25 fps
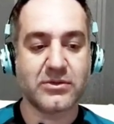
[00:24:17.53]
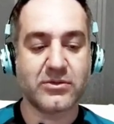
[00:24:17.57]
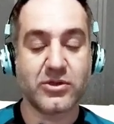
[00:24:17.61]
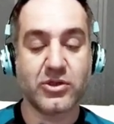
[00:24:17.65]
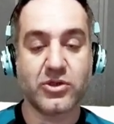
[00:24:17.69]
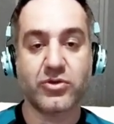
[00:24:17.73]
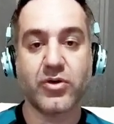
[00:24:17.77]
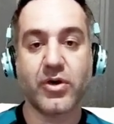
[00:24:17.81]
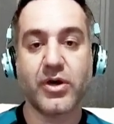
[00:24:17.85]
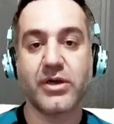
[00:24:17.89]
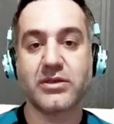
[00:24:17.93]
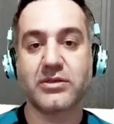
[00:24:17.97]

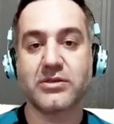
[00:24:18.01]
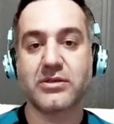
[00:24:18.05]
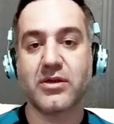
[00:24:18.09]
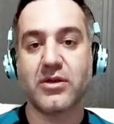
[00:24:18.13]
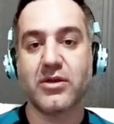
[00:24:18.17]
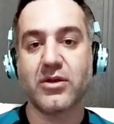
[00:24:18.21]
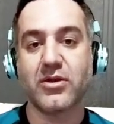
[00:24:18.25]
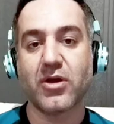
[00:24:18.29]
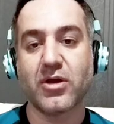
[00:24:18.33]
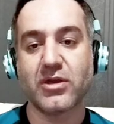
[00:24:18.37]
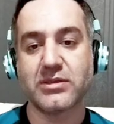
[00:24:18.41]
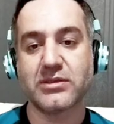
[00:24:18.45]
requires
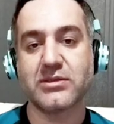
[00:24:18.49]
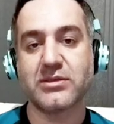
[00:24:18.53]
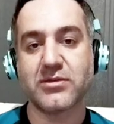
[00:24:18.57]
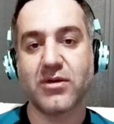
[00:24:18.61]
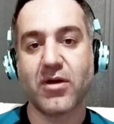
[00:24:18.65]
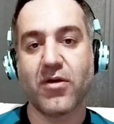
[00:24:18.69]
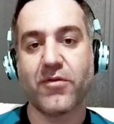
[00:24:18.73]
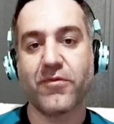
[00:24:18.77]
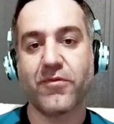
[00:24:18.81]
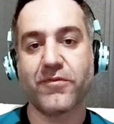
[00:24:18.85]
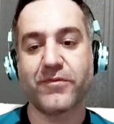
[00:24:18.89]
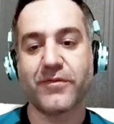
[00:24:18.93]
lots
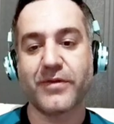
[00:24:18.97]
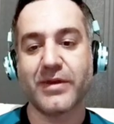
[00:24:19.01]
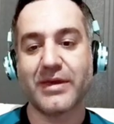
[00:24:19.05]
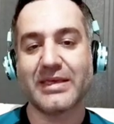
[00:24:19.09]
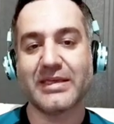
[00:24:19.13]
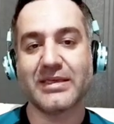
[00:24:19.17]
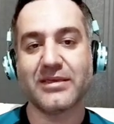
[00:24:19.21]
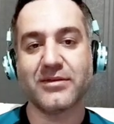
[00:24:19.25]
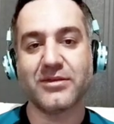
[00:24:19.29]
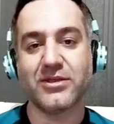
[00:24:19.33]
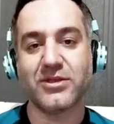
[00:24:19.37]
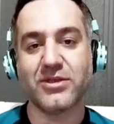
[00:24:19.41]
of
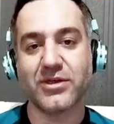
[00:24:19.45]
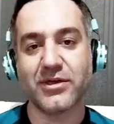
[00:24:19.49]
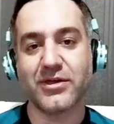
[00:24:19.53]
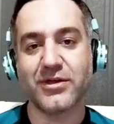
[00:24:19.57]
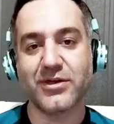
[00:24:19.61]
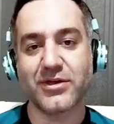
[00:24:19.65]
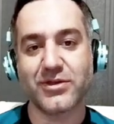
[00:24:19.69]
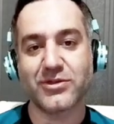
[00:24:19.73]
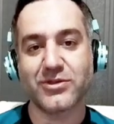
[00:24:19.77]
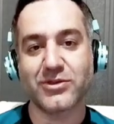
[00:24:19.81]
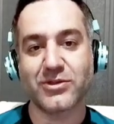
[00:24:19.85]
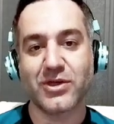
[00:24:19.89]

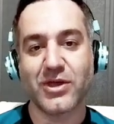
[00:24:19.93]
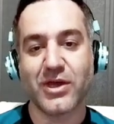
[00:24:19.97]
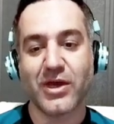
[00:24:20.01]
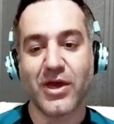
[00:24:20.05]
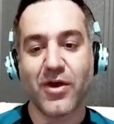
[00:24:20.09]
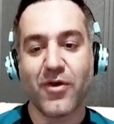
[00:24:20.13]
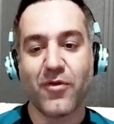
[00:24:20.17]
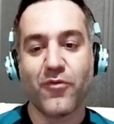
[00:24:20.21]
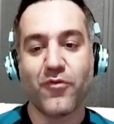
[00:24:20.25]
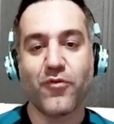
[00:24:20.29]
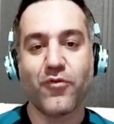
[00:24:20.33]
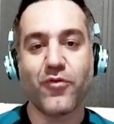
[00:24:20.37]
years
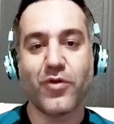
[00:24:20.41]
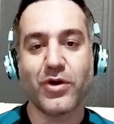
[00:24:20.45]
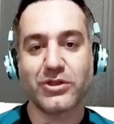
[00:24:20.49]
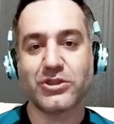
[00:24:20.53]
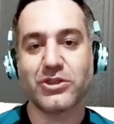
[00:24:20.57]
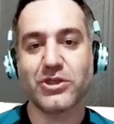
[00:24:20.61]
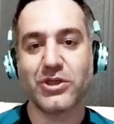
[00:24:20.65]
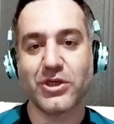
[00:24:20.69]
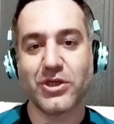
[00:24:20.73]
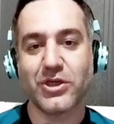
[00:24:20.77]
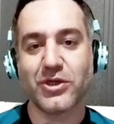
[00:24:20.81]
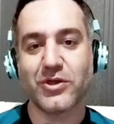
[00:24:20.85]

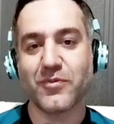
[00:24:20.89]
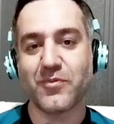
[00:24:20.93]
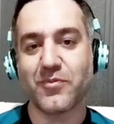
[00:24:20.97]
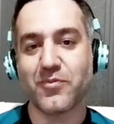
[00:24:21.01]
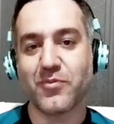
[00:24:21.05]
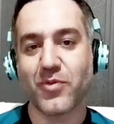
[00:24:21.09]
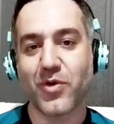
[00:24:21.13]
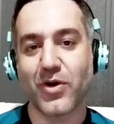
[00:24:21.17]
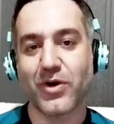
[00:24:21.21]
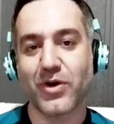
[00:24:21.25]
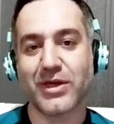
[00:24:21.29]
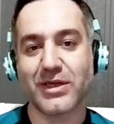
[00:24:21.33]
watching
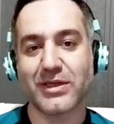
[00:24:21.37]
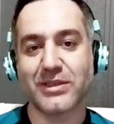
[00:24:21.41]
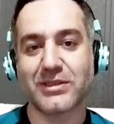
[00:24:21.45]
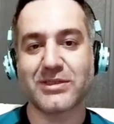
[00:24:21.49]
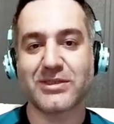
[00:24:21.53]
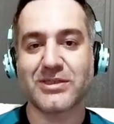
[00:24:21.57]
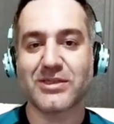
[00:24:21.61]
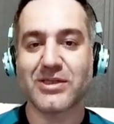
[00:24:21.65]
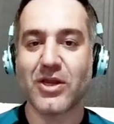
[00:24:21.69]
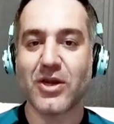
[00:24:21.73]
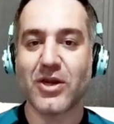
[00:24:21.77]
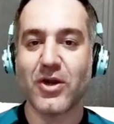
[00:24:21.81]

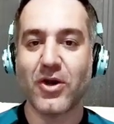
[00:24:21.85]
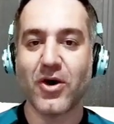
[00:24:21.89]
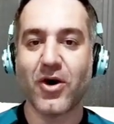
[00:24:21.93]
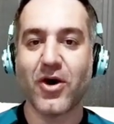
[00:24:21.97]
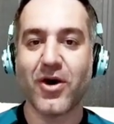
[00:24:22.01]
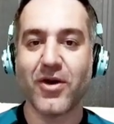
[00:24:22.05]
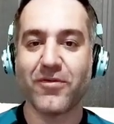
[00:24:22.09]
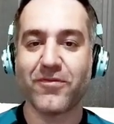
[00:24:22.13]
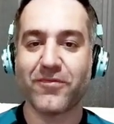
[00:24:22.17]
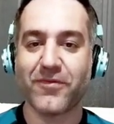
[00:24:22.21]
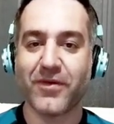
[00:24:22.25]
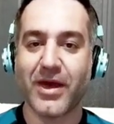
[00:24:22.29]
markets
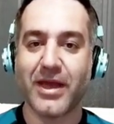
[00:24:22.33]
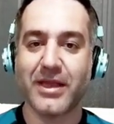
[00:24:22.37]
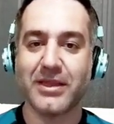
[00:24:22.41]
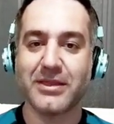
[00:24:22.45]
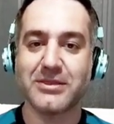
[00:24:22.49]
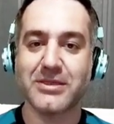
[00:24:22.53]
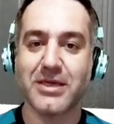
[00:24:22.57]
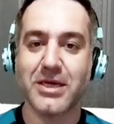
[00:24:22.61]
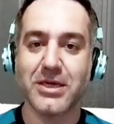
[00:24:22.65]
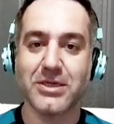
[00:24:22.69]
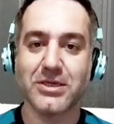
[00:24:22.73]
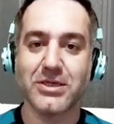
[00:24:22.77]
live
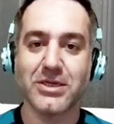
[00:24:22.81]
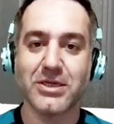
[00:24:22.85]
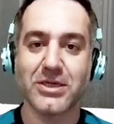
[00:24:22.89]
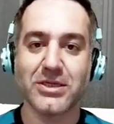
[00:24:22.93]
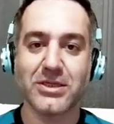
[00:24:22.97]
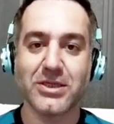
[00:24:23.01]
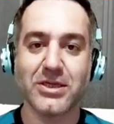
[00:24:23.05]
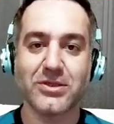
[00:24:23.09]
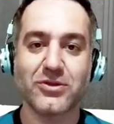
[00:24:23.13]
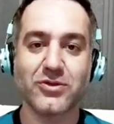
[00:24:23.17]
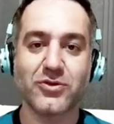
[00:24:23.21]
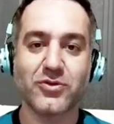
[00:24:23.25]
and
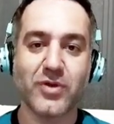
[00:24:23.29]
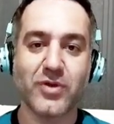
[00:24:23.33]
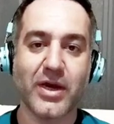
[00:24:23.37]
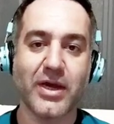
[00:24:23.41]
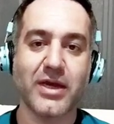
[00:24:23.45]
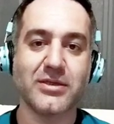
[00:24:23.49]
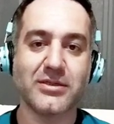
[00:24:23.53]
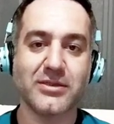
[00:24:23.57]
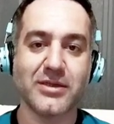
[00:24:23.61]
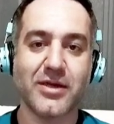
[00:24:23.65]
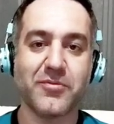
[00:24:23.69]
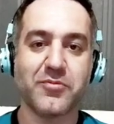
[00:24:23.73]
taking the
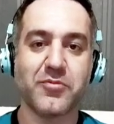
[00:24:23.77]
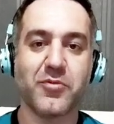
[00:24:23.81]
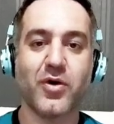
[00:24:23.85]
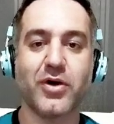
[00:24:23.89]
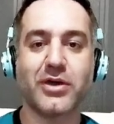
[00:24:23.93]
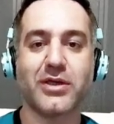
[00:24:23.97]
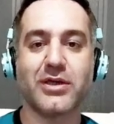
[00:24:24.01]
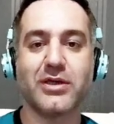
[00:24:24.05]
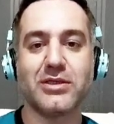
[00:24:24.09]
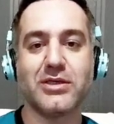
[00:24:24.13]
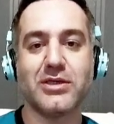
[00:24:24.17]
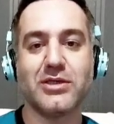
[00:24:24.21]
trades, and
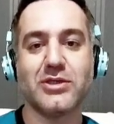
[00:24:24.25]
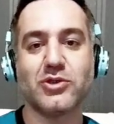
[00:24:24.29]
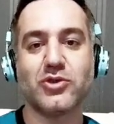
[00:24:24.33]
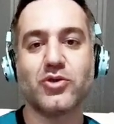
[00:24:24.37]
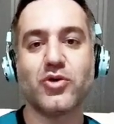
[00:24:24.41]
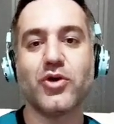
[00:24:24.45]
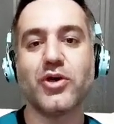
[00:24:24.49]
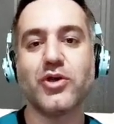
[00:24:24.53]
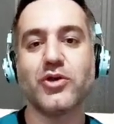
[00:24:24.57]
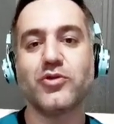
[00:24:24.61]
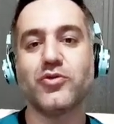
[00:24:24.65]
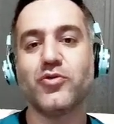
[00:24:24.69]
market is
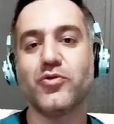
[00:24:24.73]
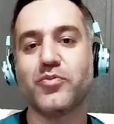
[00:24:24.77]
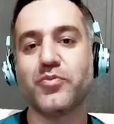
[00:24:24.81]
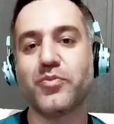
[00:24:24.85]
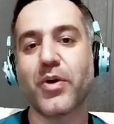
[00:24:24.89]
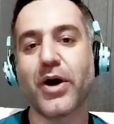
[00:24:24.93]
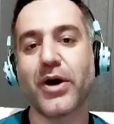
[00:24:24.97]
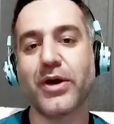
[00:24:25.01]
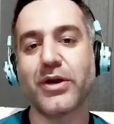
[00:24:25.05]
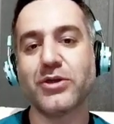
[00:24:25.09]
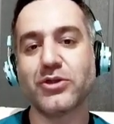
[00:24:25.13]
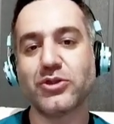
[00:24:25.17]
going to
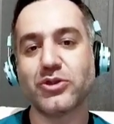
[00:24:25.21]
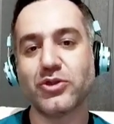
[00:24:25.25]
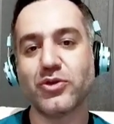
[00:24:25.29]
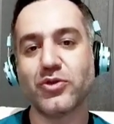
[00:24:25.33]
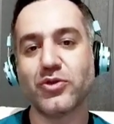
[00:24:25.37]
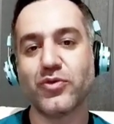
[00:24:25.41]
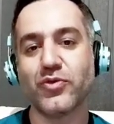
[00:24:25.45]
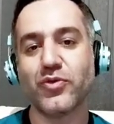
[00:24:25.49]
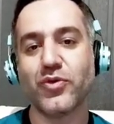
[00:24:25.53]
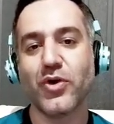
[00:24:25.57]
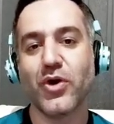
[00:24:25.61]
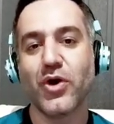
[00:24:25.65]
punish
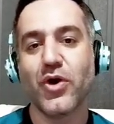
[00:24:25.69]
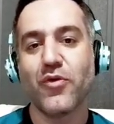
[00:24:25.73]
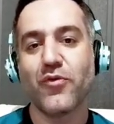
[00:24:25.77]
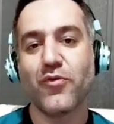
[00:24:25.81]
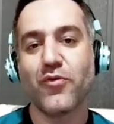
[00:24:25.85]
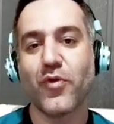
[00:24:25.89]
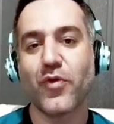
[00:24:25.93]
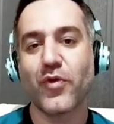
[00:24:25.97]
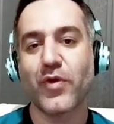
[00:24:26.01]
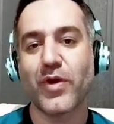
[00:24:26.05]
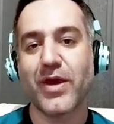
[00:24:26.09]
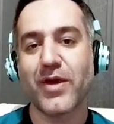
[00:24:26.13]
you
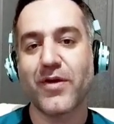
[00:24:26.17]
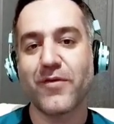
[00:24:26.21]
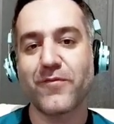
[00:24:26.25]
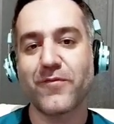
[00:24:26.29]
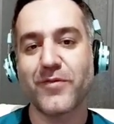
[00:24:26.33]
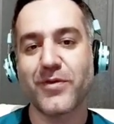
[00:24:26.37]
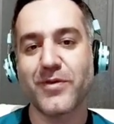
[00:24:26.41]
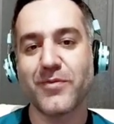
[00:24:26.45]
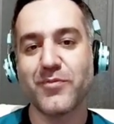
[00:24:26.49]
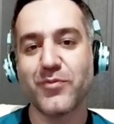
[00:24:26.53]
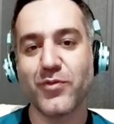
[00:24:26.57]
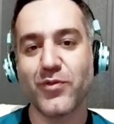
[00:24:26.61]
for
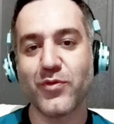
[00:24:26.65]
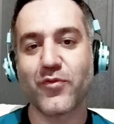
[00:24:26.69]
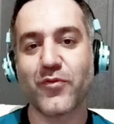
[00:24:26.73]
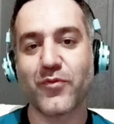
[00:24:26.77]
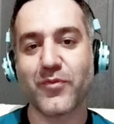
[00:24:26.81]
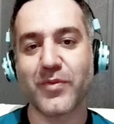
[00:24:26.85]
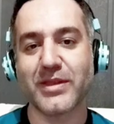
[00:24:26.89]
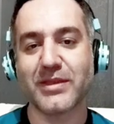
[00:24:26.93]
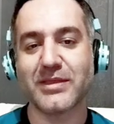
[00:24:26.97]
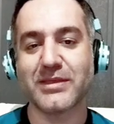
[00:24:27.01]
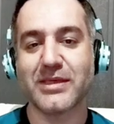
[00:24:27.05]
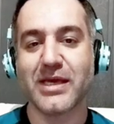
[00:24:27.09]
every
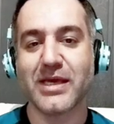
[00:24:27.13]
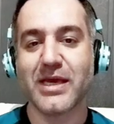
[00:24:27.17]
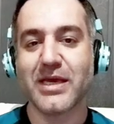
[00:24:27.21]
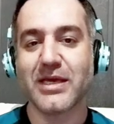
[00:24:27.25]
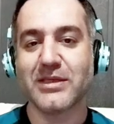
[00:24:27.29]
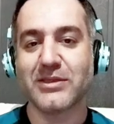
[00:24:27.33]
movement.